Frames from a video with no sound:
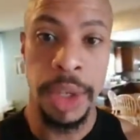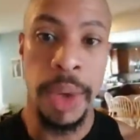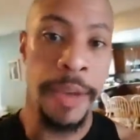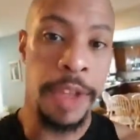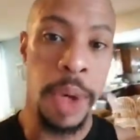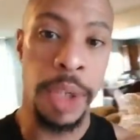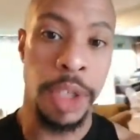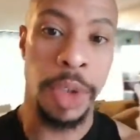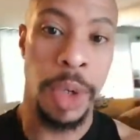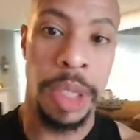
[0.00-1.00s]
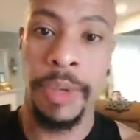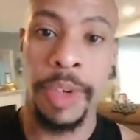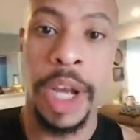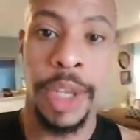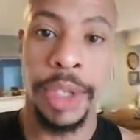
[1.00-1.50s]
You have no control
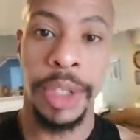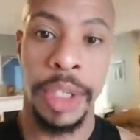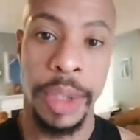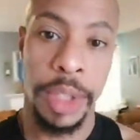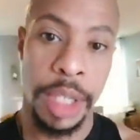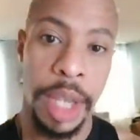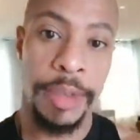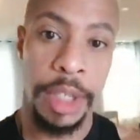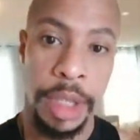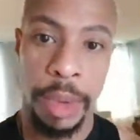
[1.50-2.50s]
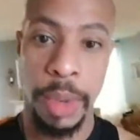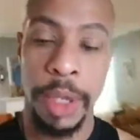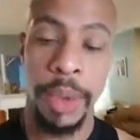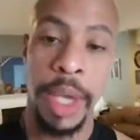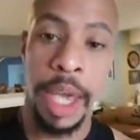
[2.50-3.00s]
over others. So you just have to deal with what
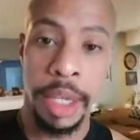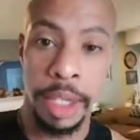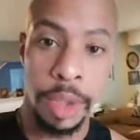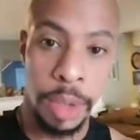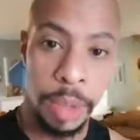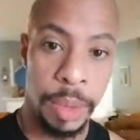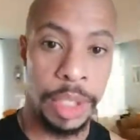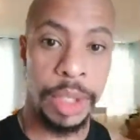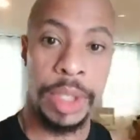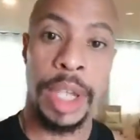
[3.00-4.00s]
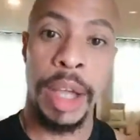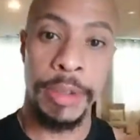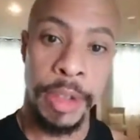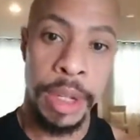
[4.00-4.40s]
you can control, which is yourself.